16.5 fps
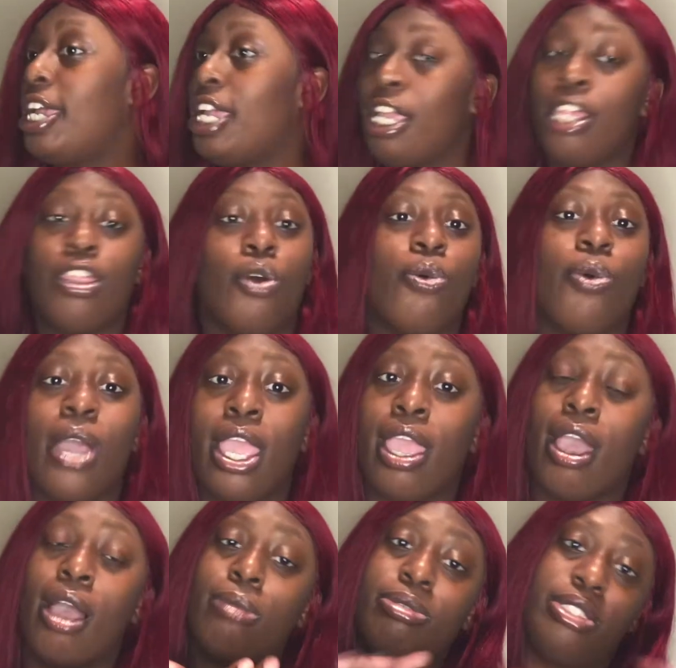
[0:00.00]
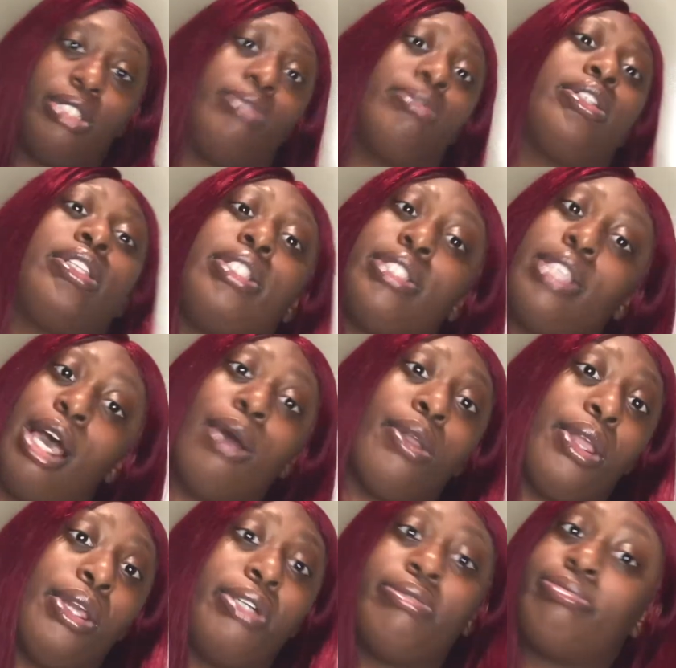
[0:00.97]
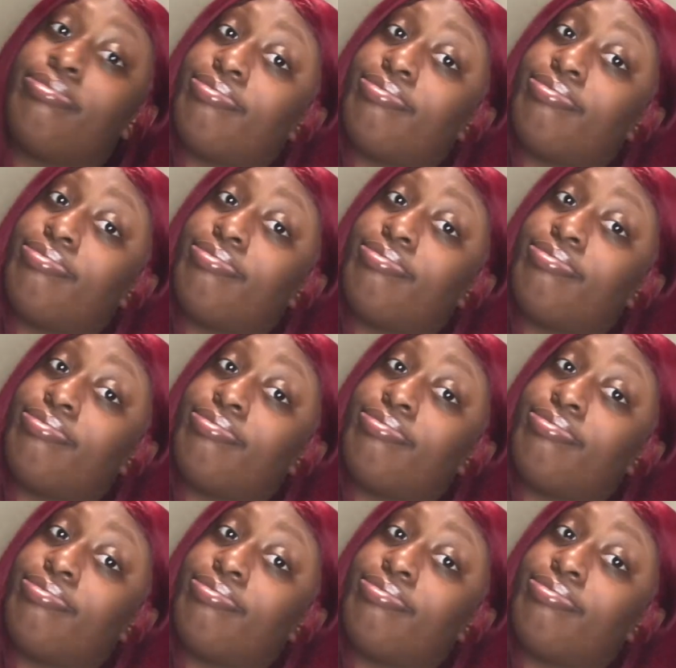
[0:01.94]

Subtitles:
Either way, I'm still gonna tell you.